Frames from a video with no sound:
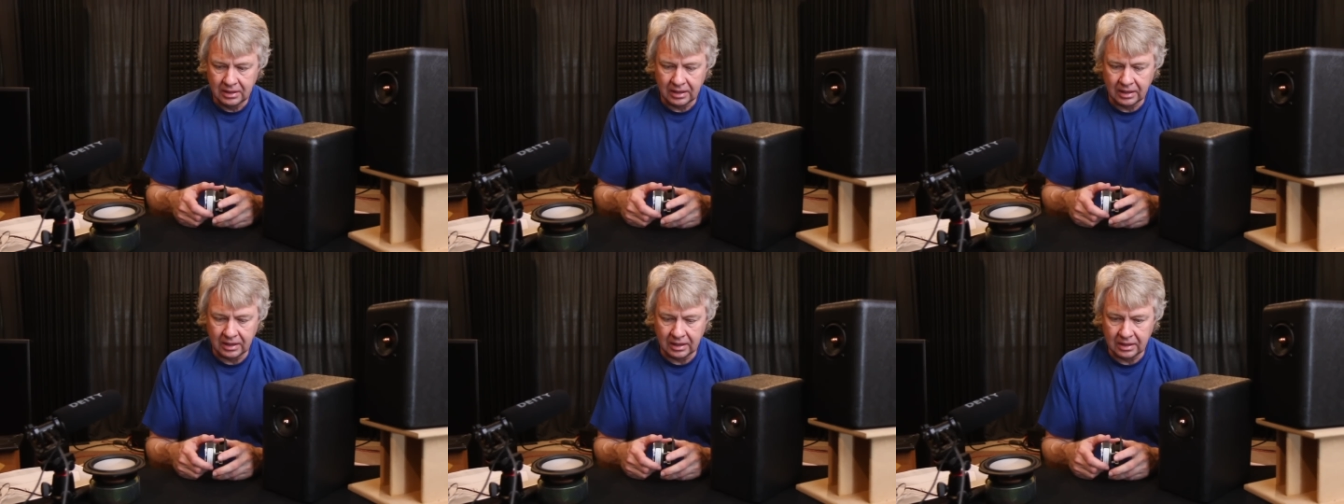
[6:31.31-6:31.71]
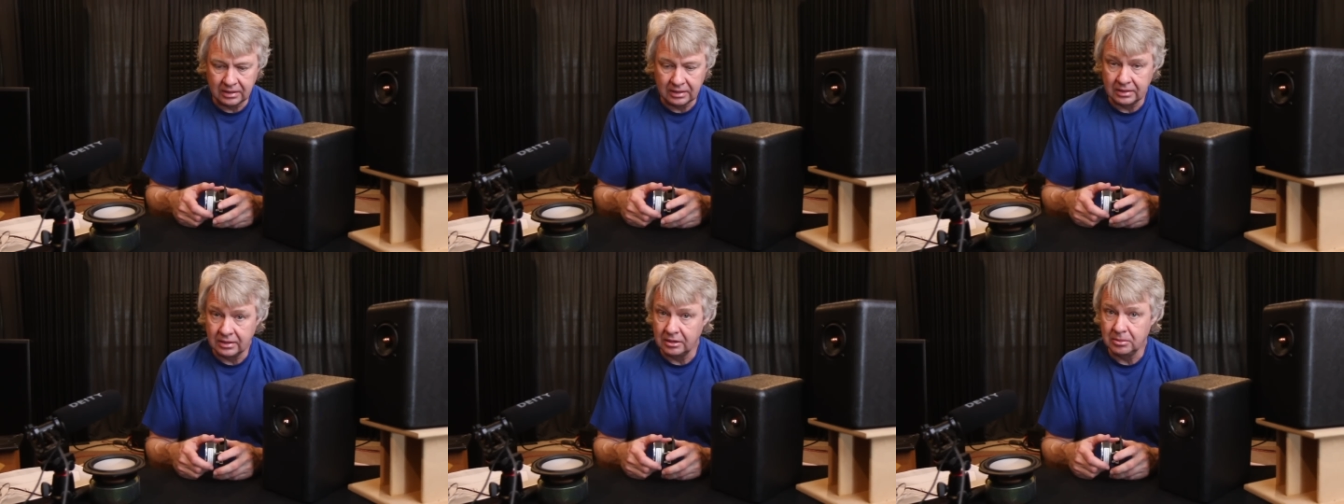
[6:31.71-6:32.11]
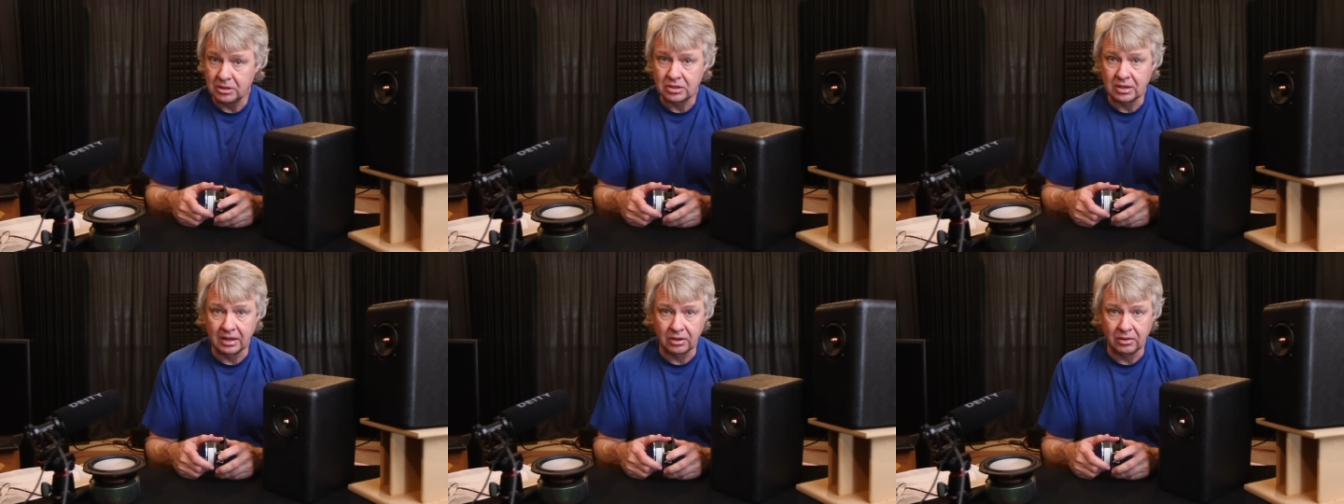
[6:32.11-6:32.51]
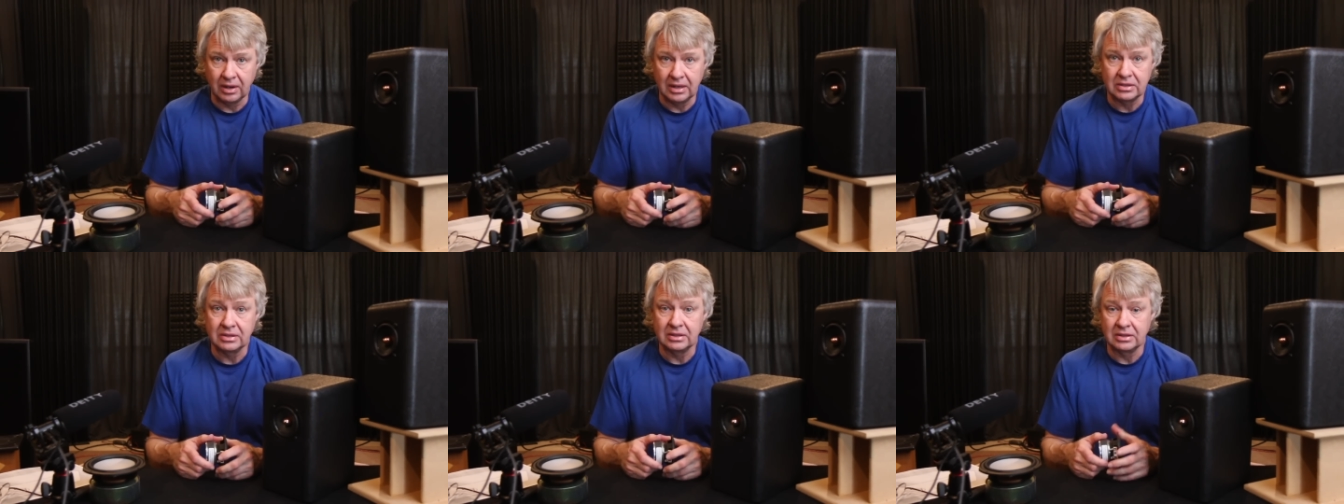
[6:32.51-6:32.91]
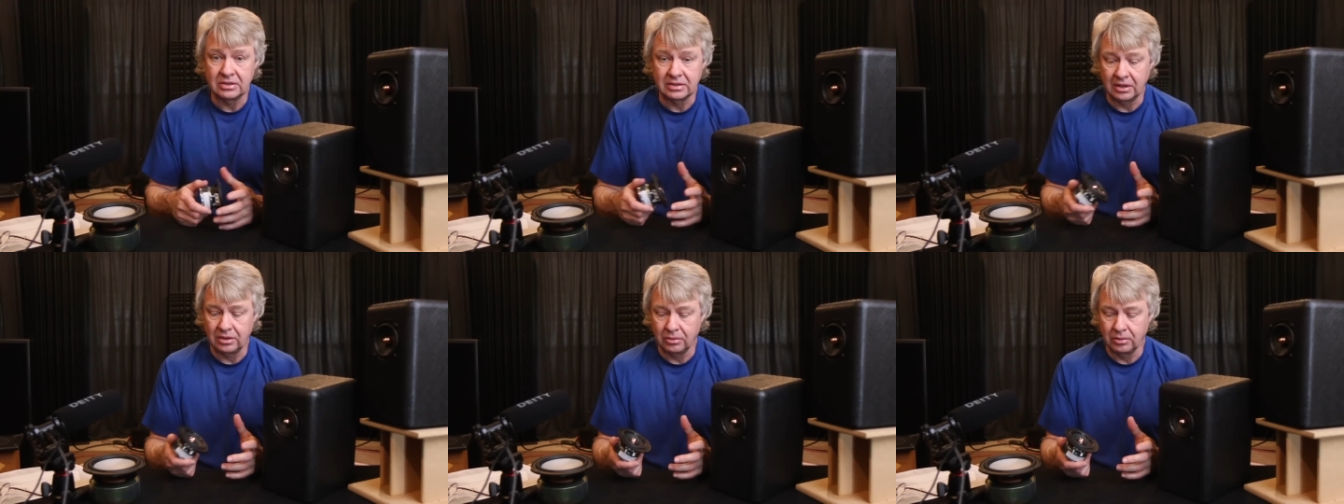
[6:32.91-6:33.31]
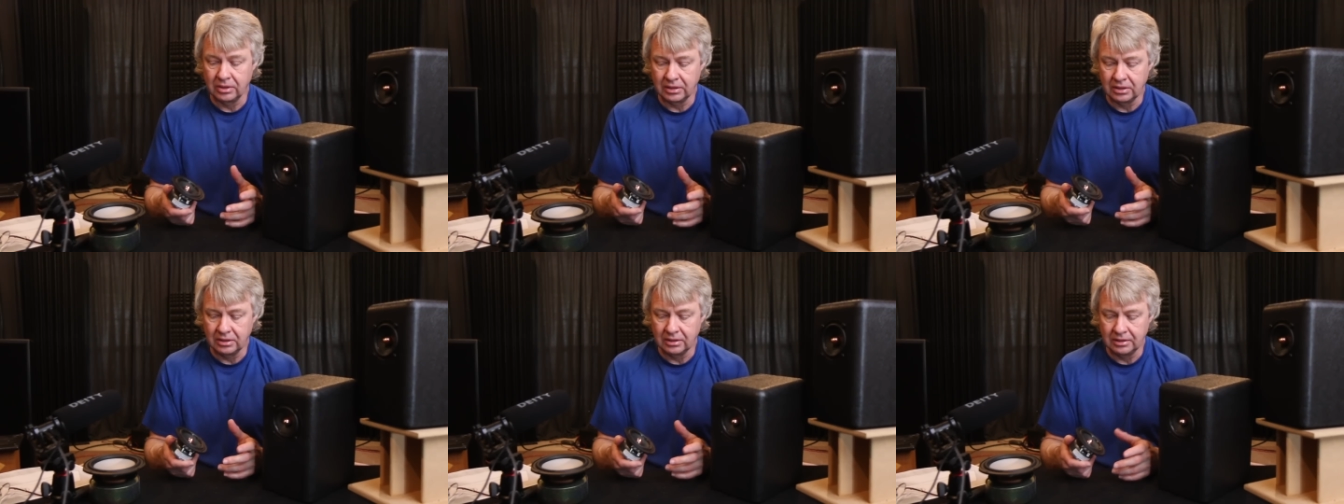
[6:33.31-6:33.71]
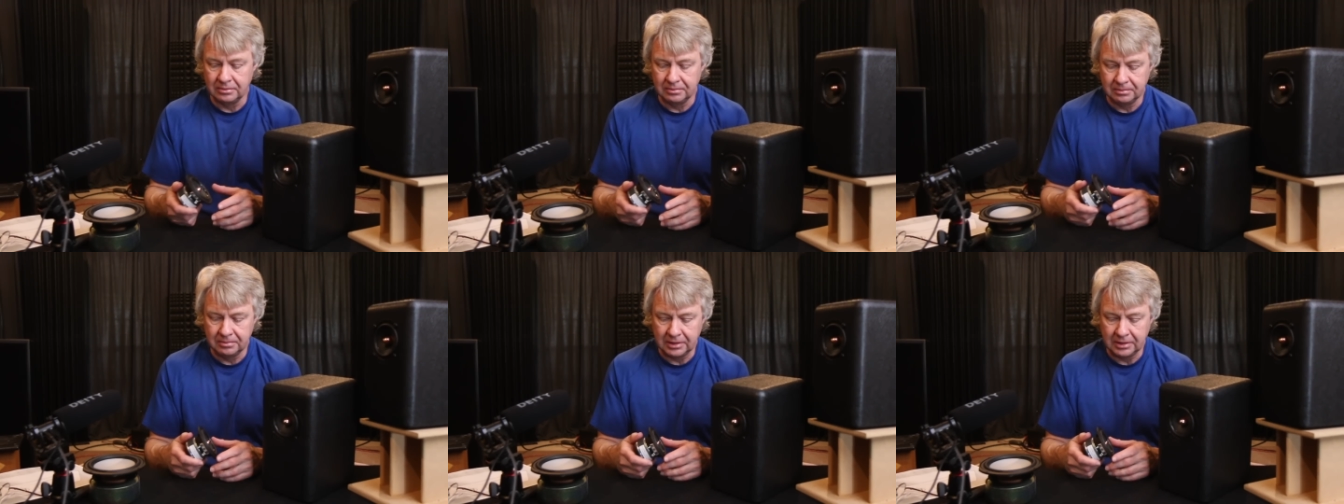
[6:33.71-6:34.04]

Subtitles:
and it imaged like crazy, and it sounded really good.